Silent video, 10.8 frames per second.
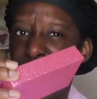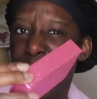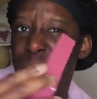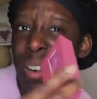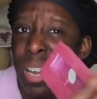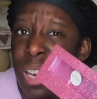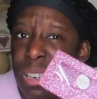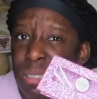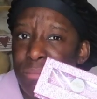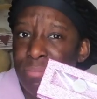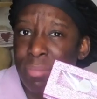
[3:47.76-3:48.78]
year
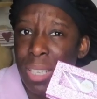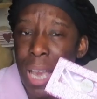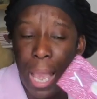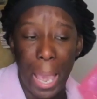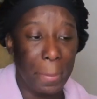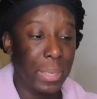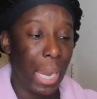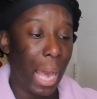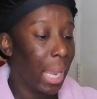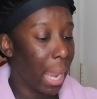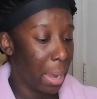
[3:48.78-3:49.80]
now. I mean,
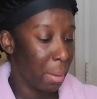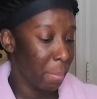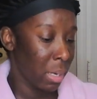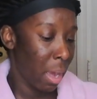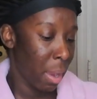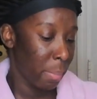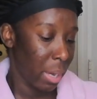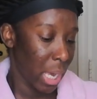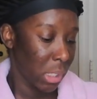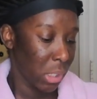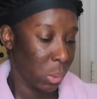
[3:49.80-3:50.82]
I like them and all, but
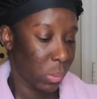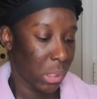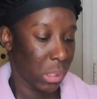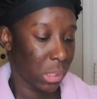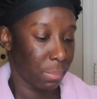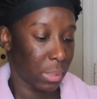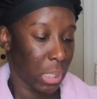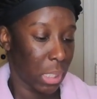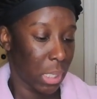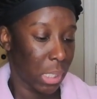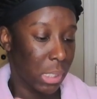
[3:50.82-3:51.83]
I just wanted
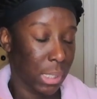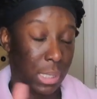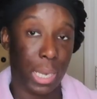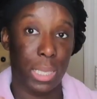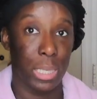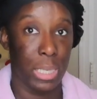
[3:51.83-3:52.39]
something slightly